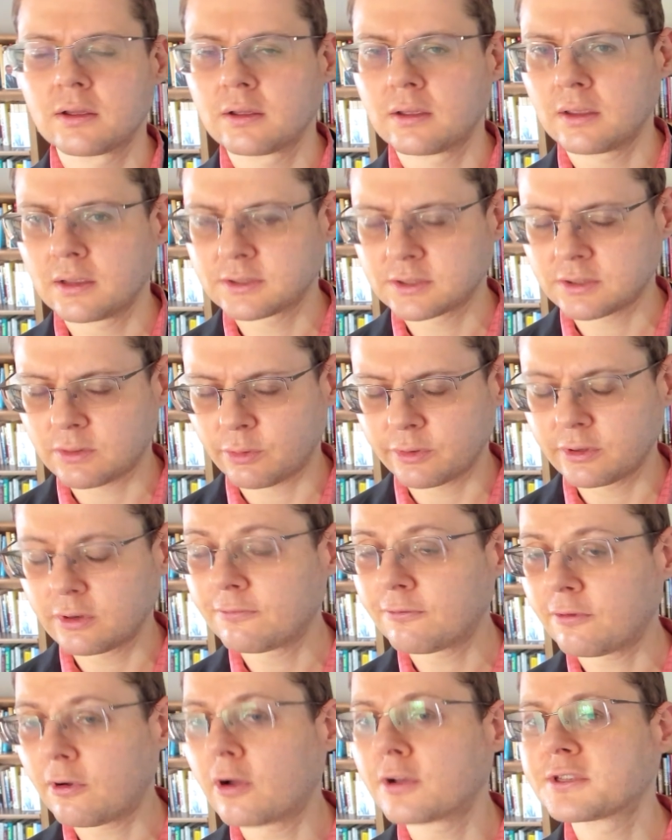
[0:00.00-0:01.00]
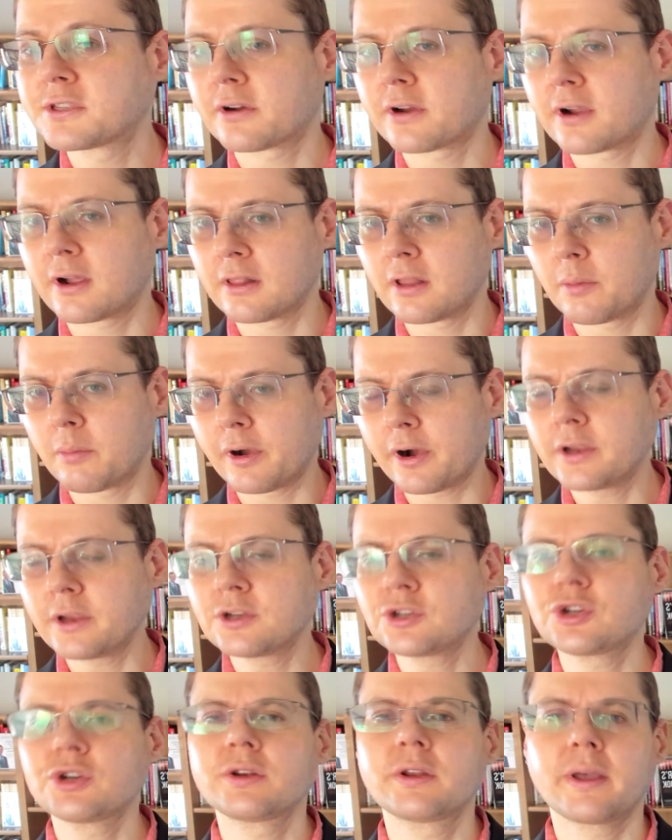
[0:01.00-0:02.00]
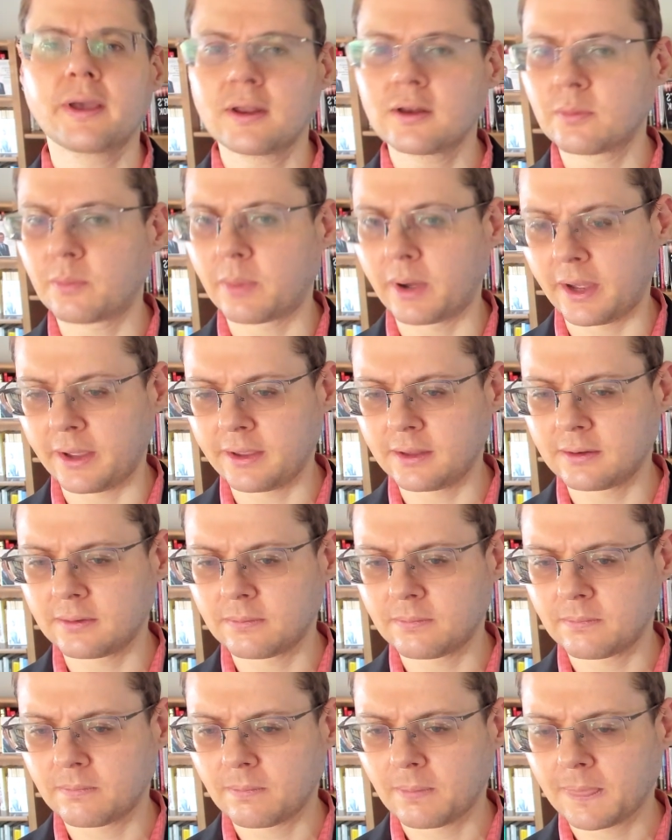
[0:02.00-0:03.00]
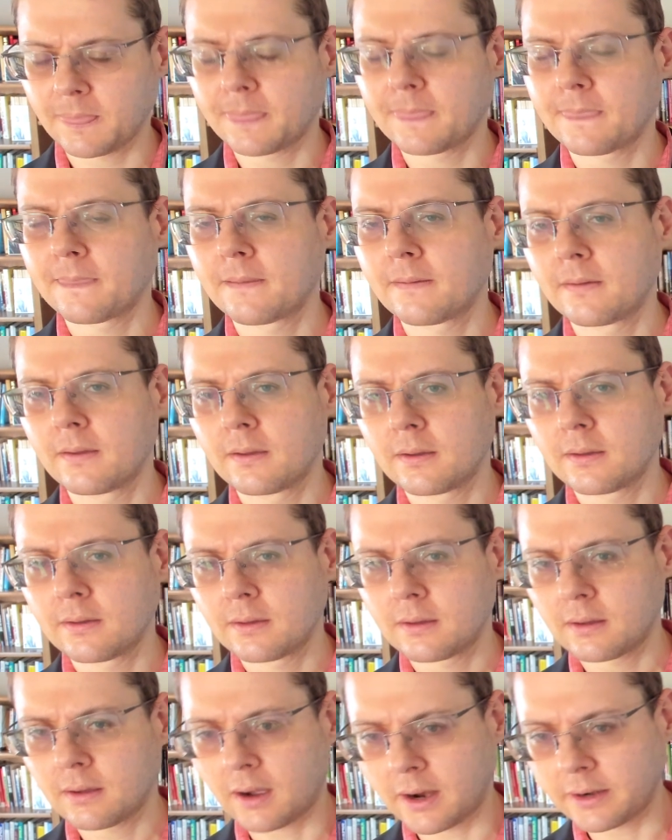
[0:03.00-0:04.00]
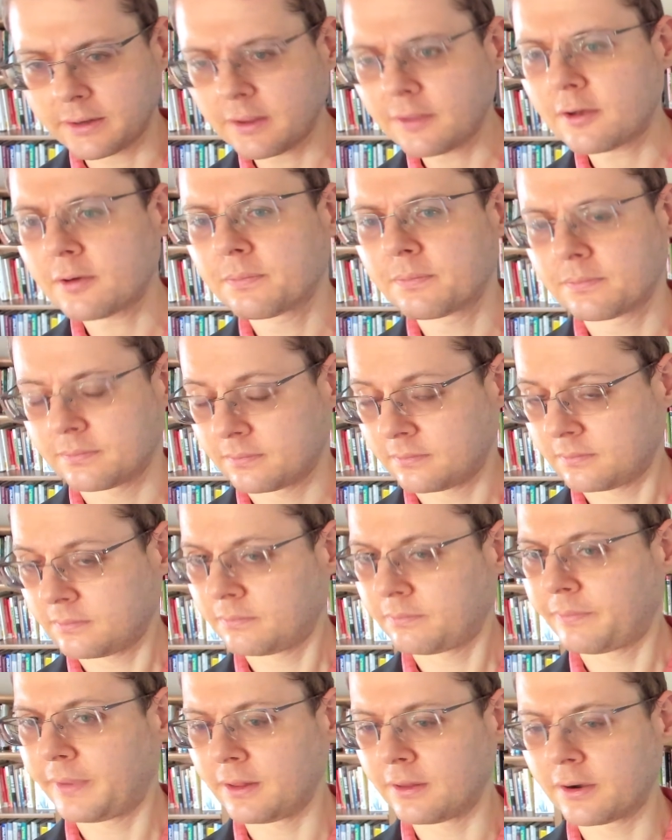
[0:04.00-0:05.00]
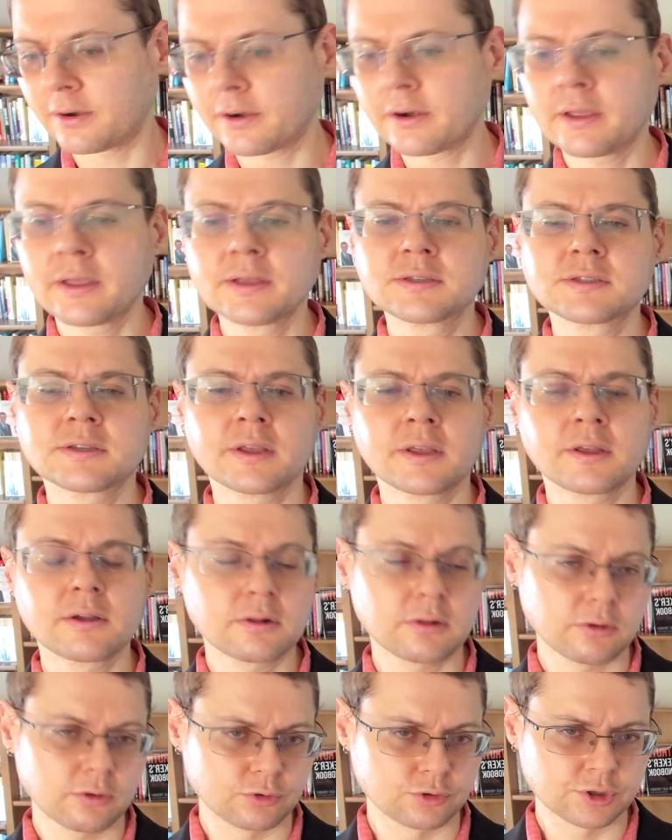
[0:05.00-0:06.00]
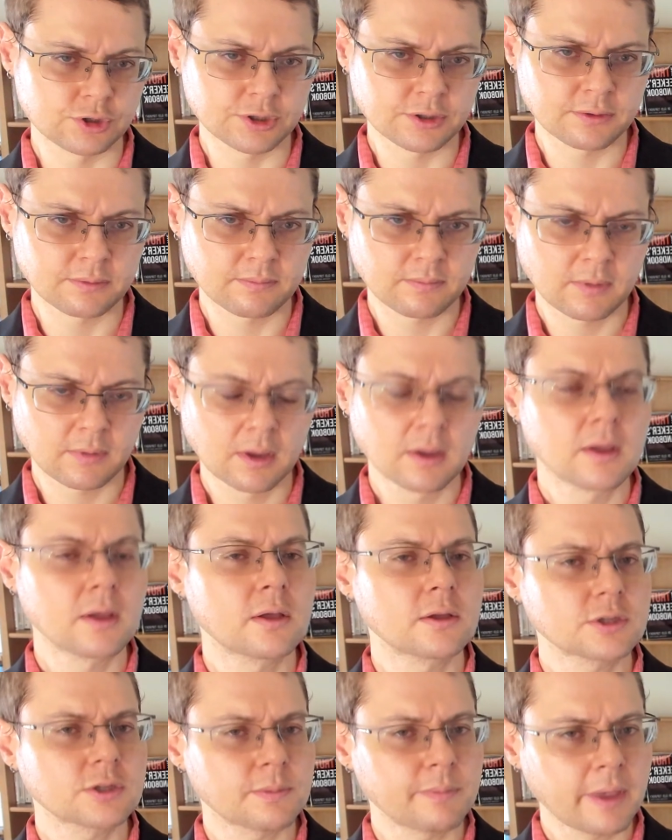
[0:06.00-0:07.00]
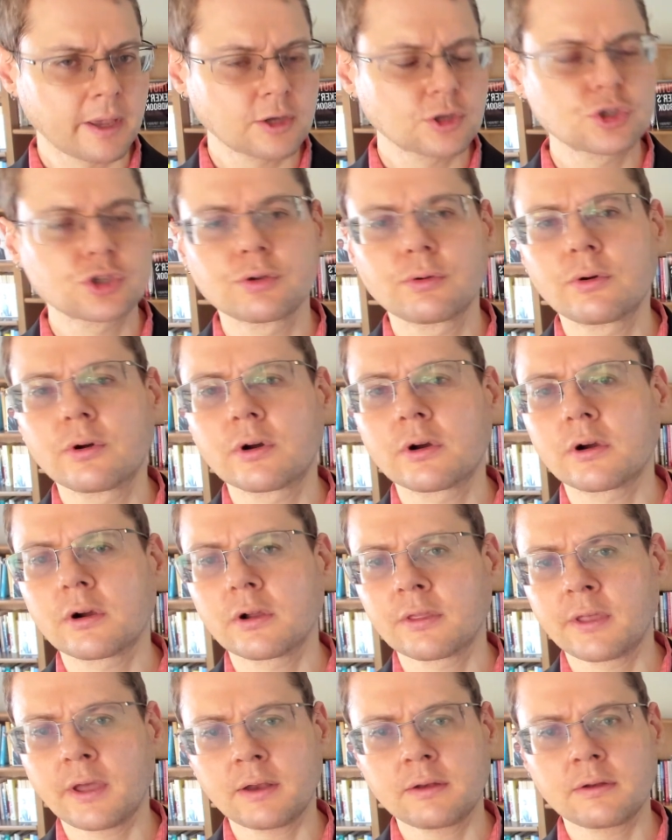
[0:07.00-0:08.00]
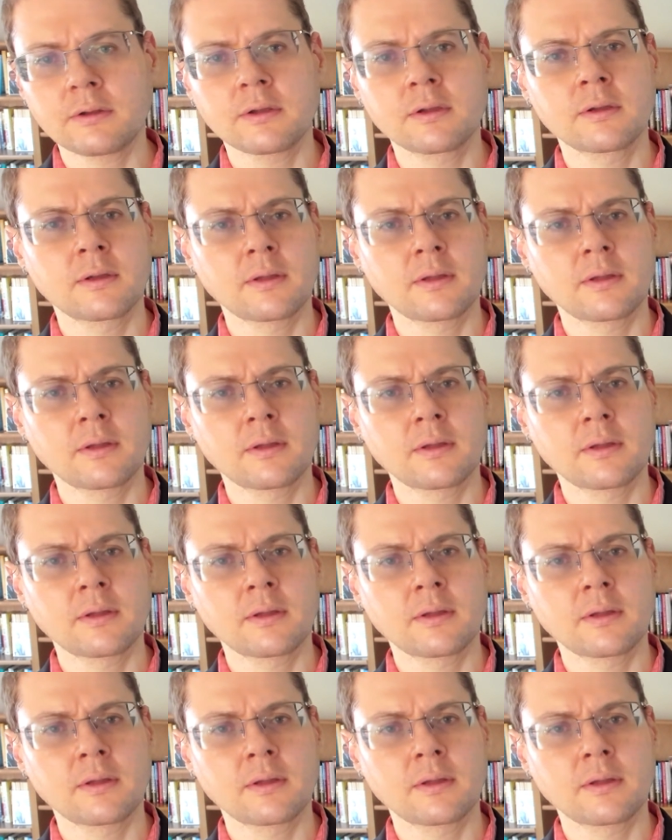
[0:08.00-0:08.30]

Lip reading: is going to foster collaboration and buy-in. Another pillar is inclusion. So make sure that